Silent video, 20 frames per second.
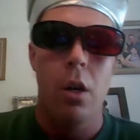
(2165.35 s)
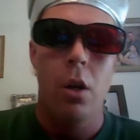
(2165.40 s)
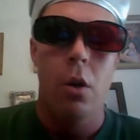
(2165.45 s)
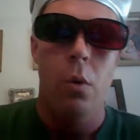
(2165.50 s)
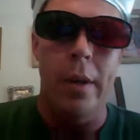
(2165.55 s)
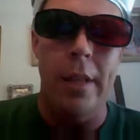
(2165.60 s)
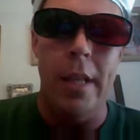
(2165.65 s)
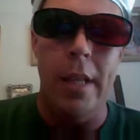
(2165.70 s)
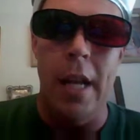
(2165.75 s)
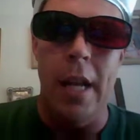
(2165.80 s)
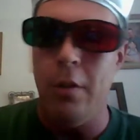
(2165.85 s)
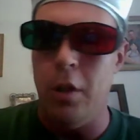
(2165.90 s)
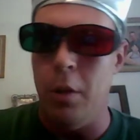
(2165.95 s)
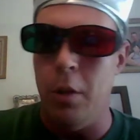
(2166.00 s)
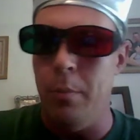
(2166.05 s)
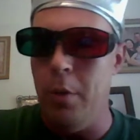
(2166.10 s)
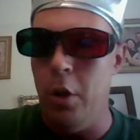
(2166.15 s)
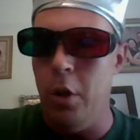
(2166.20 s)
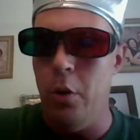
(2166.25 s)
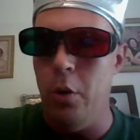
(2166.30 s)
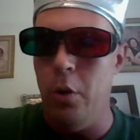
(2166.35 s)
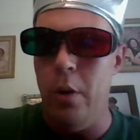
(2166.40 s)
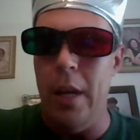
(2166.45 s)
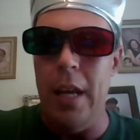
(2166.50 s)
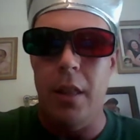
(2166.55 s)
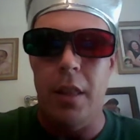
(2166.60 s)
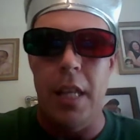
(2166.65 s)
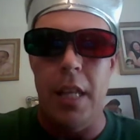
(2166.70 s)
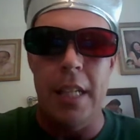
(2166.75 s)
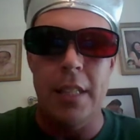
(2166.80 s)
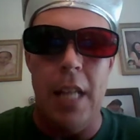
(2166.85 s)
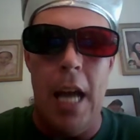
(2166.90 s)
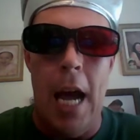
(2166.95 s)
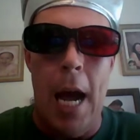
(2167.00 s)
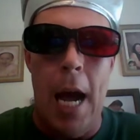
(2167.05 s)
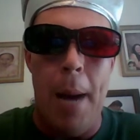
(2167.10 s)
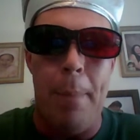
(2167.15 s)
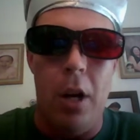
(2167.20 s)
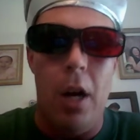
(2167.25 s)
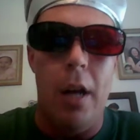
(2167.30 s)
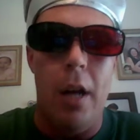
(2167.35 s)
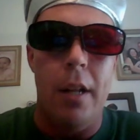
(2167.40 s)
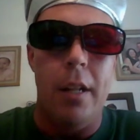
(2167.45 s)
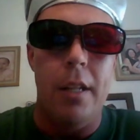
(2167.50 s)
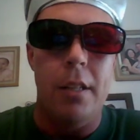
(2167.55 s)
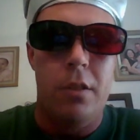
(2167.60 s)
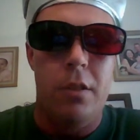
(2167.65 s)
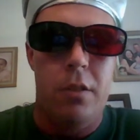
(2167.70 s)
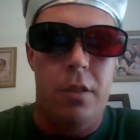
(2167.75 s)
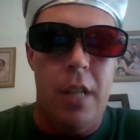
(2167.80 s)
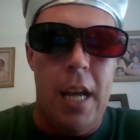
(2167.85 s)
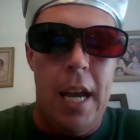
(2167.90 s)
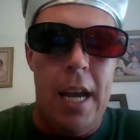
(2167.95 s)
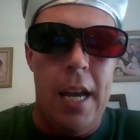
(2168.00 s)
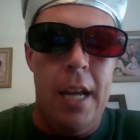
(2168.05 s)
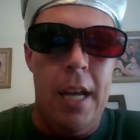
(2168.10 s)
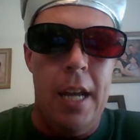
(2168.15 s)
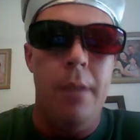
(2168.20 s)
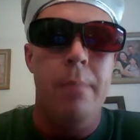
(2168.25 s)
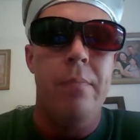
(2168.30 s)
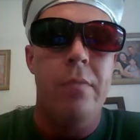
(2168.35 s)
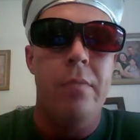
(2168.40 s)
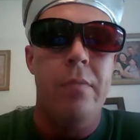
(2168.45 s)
We did have some unique things that happened on this day,